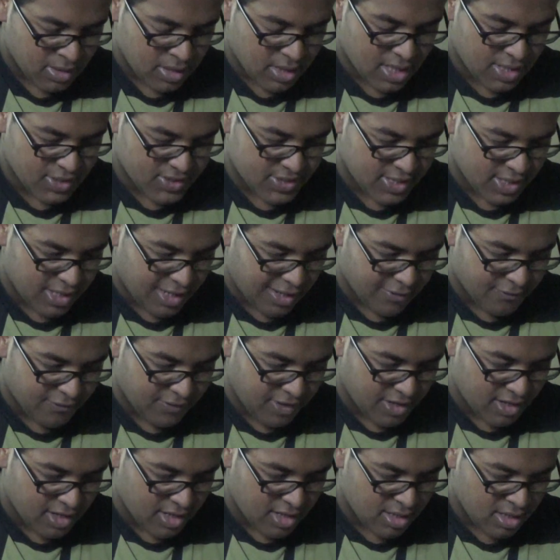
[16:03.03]
I see
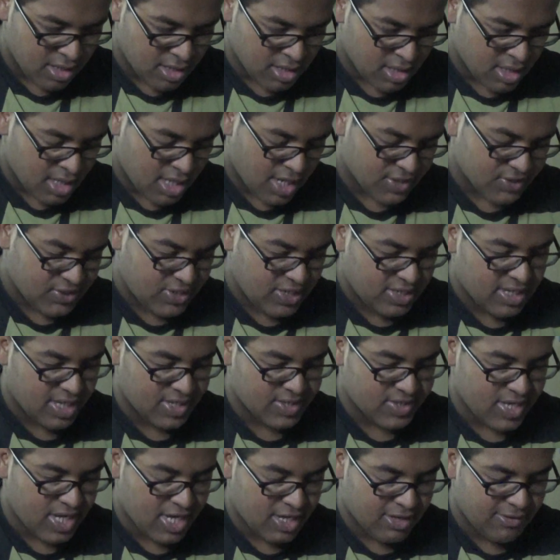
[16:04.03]
Alvida, I see
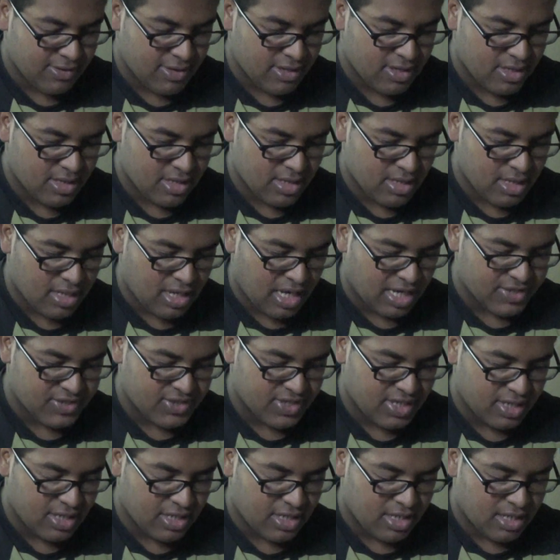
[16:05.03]
that Tiger, I
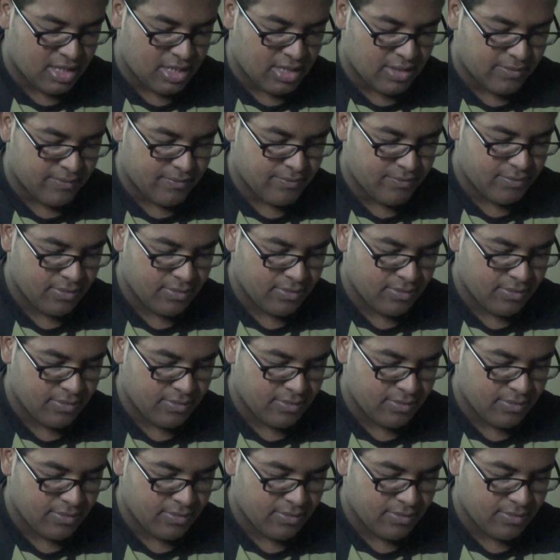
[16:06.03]
see the